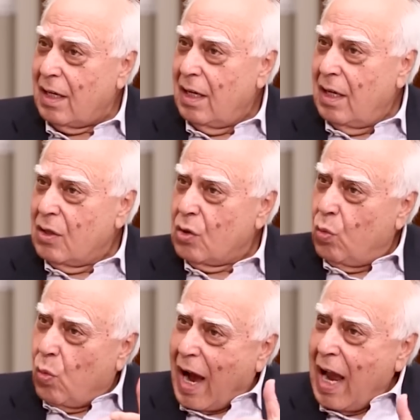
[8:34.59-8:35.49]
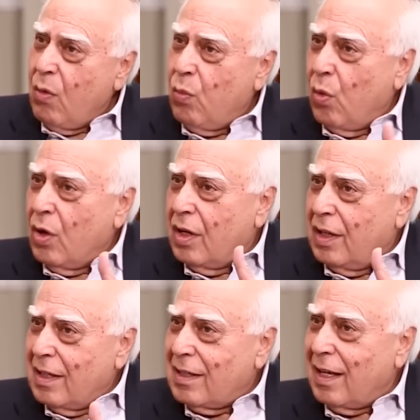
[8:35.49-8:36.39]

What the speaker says: So why would this